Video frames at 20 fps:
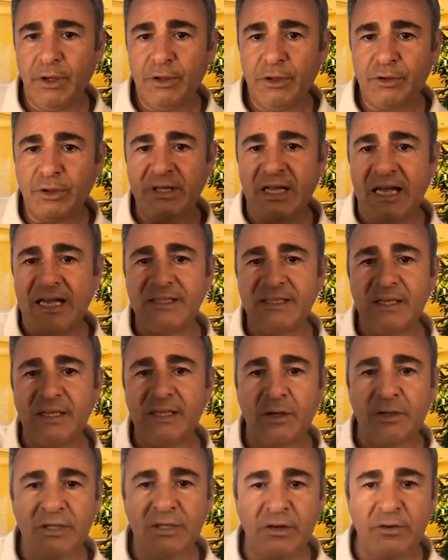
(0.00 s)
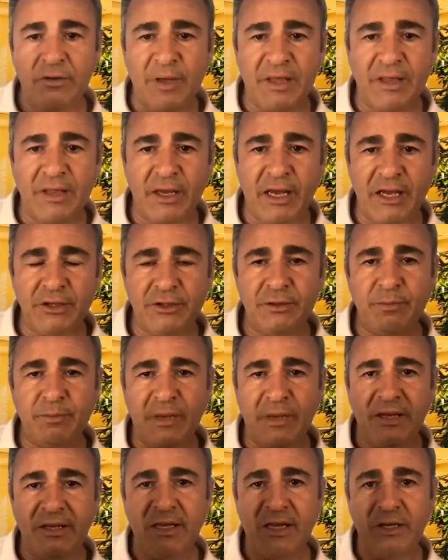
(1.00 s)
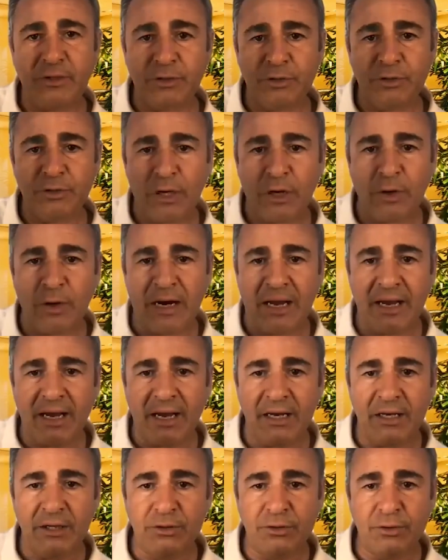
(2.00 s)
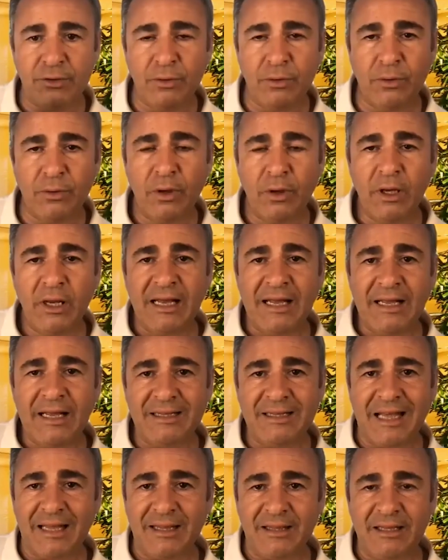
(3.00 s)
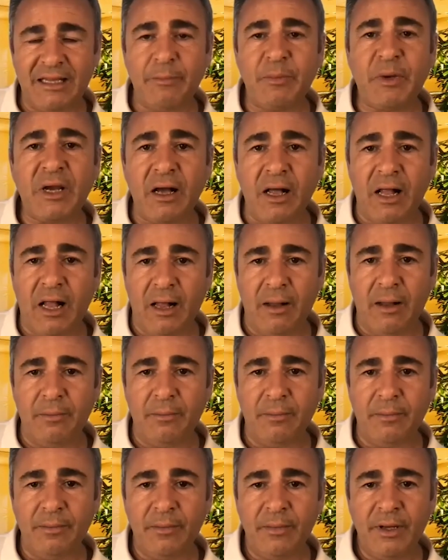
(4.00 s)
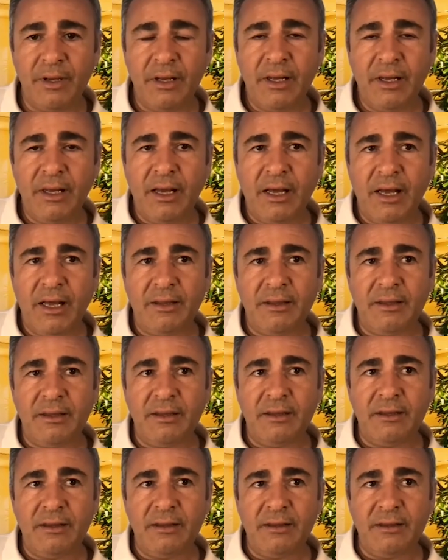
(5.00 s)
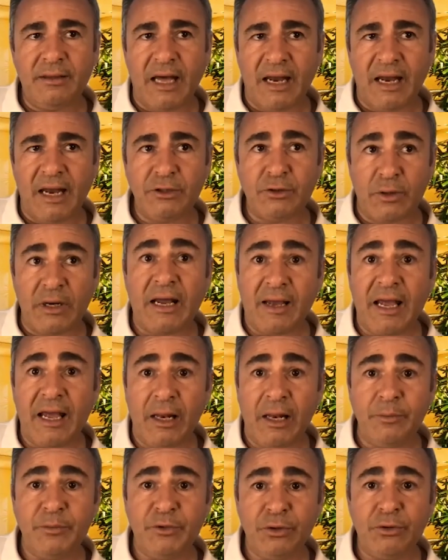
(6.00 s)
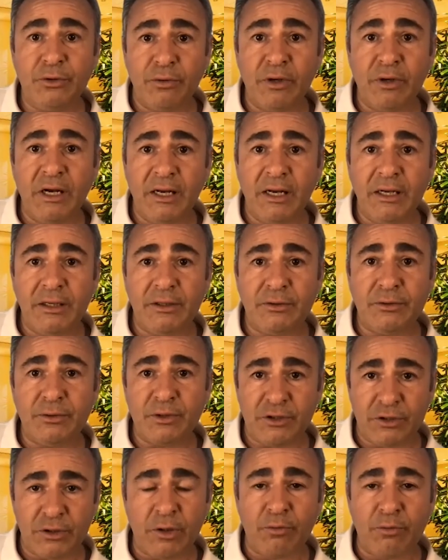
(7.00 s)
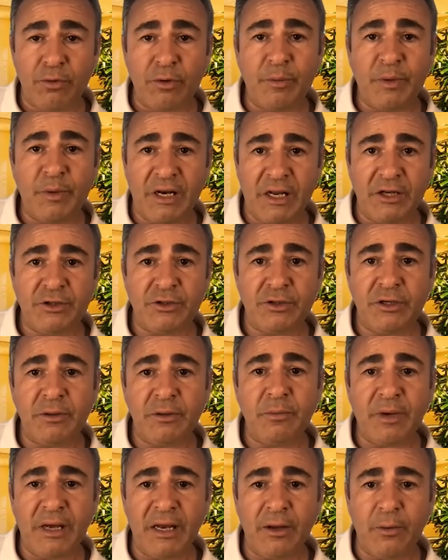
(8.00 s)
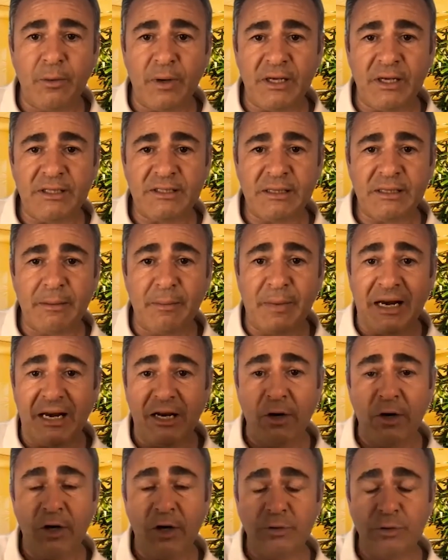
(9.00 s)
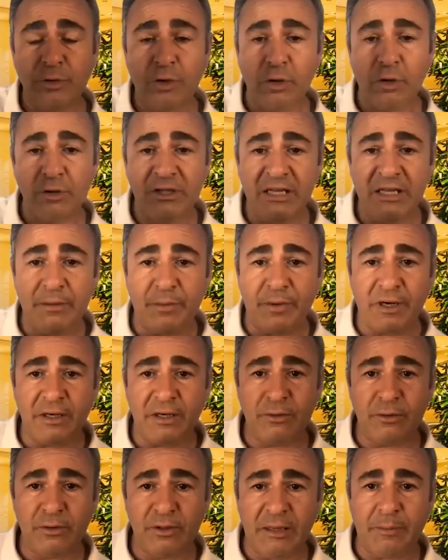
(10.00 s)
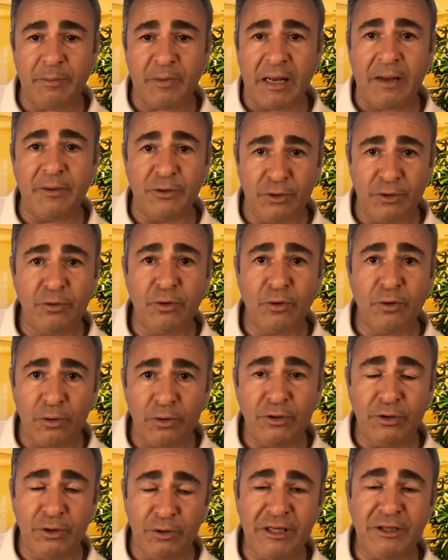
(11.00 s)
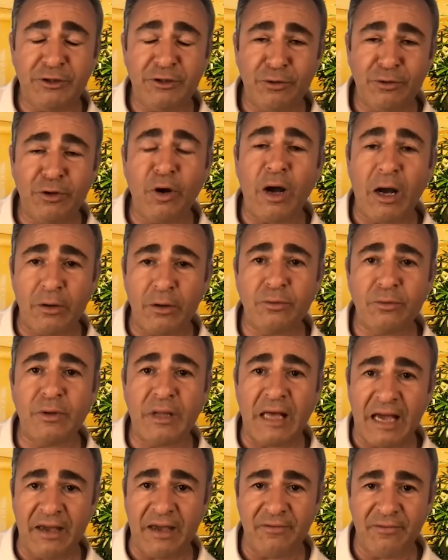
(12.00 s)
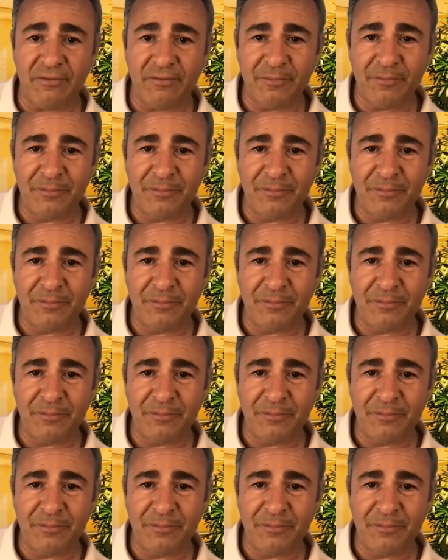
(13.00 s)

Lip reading: So that's the concept of meditation. You're gonna get into that deep calm that is going to help you really to stop rumination in many ways. But in order to go deeper into deep calm, you need to know how to dive.